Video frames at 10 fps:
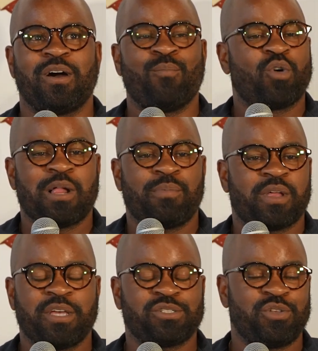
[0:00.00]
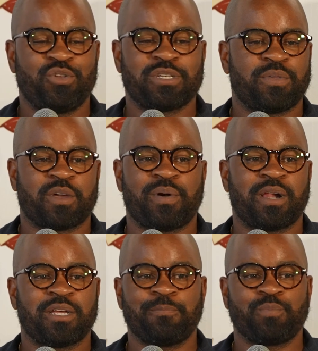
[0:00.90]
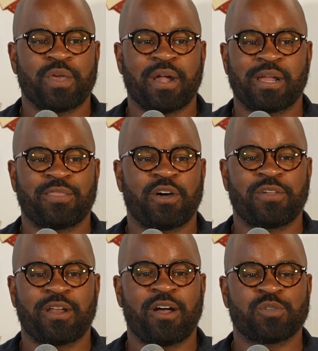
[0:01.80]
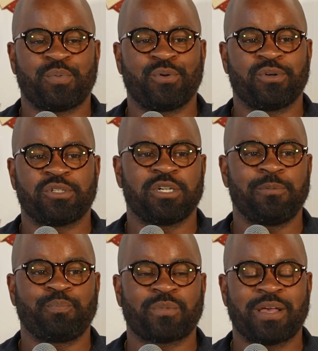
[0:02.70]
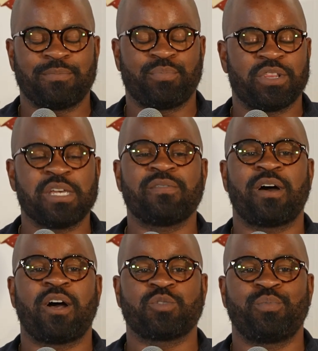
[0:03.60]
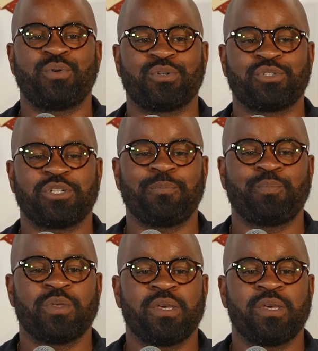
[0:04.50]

a moral obligation to do something about it. And I thought that entrepreneurship, I believe that entrepreneurship